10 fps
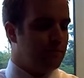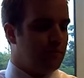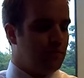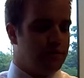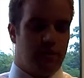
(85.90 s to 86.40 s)

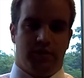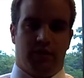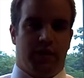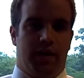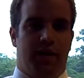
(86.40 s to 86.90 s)
which does
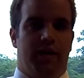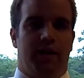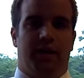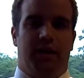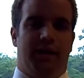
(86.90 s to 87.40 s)
okay.
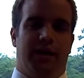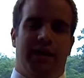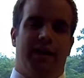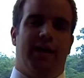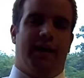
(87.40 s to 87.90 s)

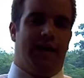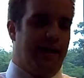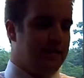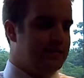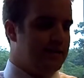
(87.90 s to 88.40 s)
And
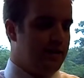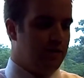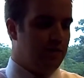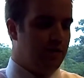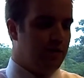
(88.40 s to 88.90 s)
I'd say
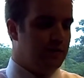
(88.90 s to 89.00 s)
when